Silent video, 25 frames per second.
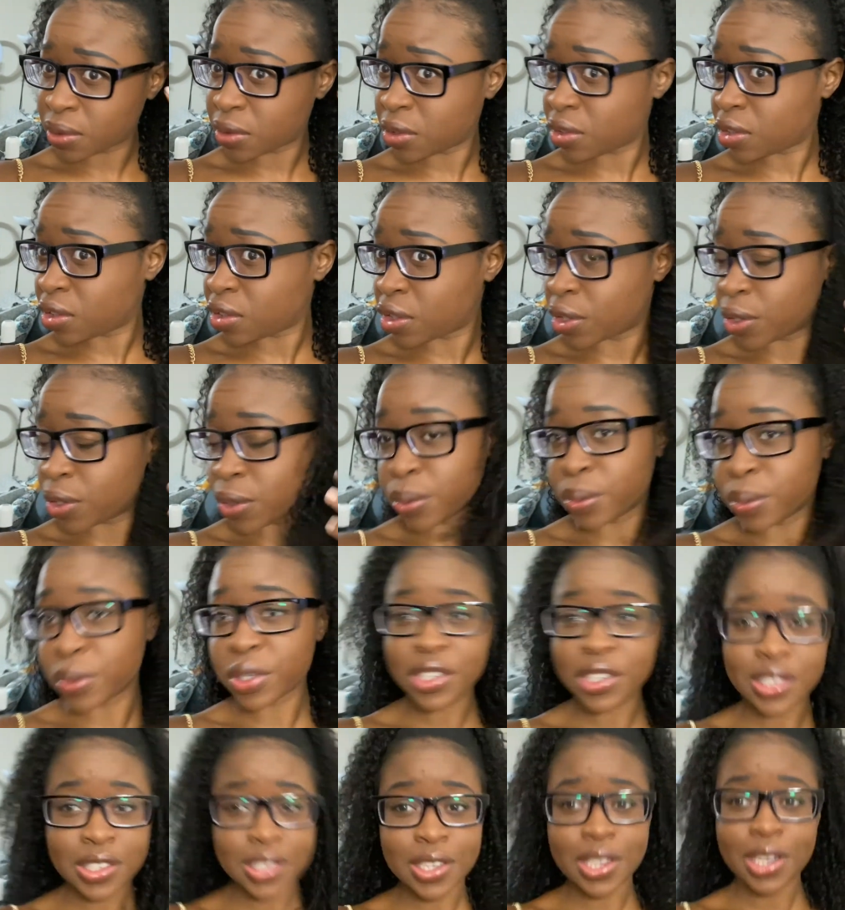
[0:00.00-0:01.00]
So we're
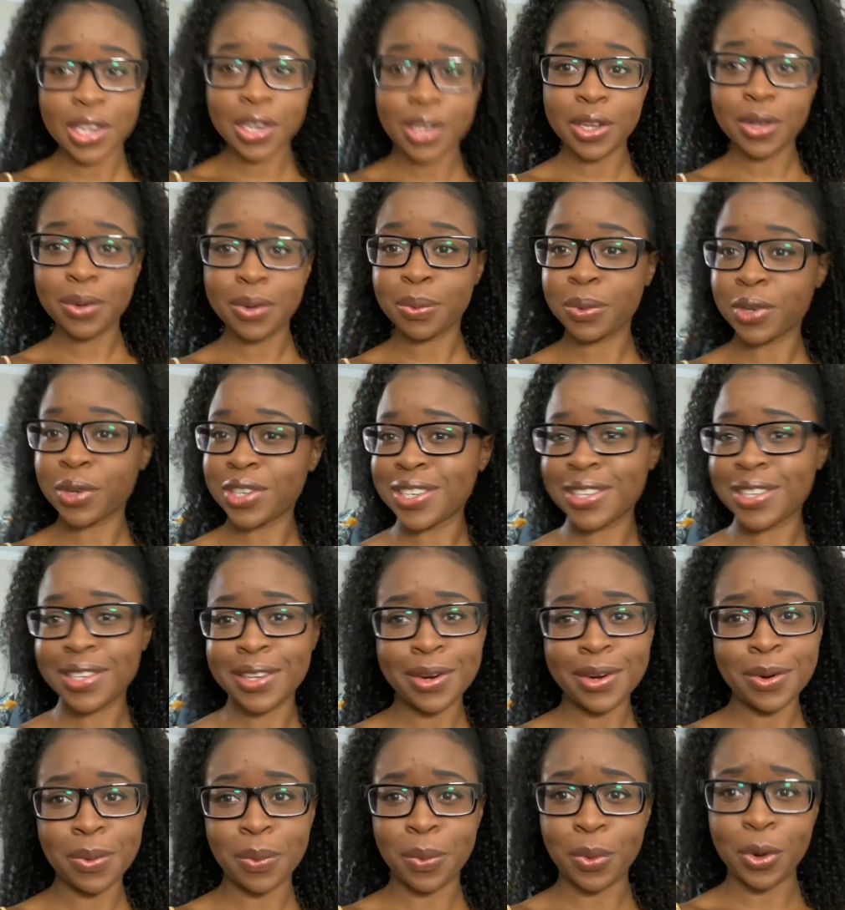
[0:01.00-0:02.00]
just
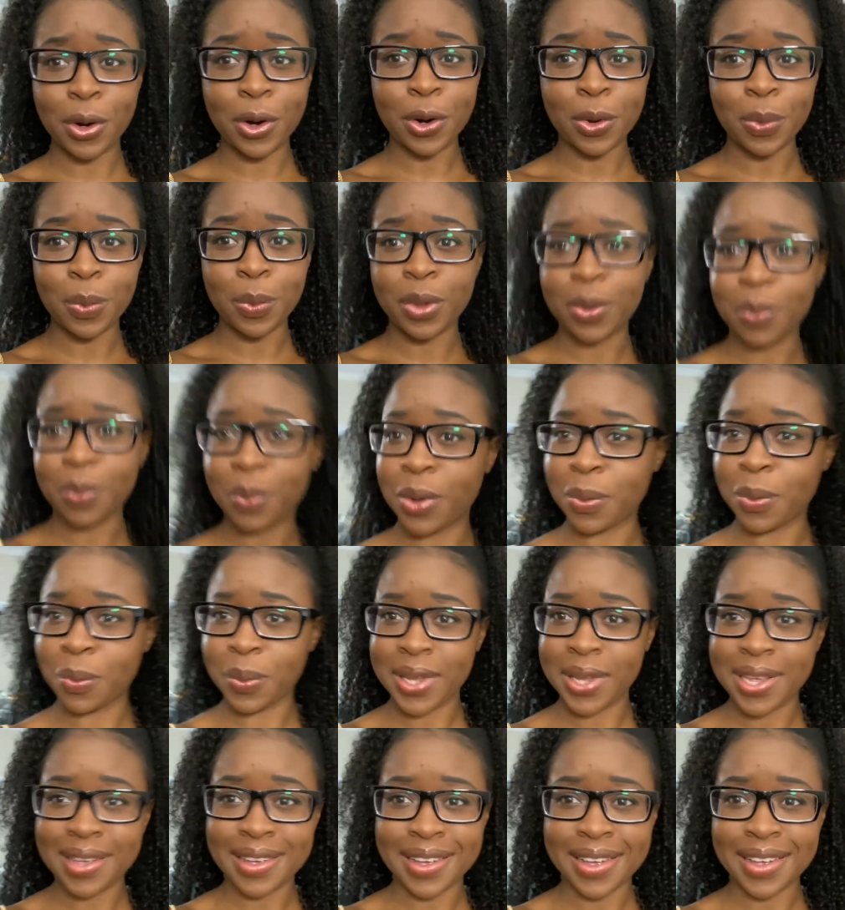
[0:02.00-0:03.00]
gonna work with what we
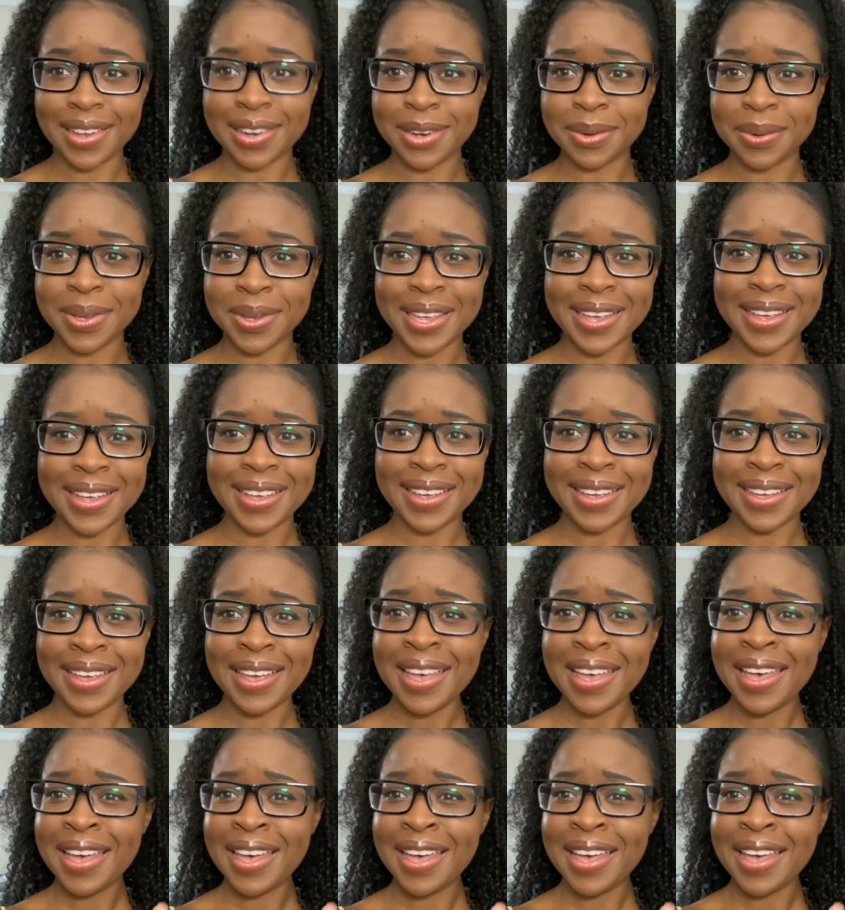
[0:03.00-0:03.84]
got, okay?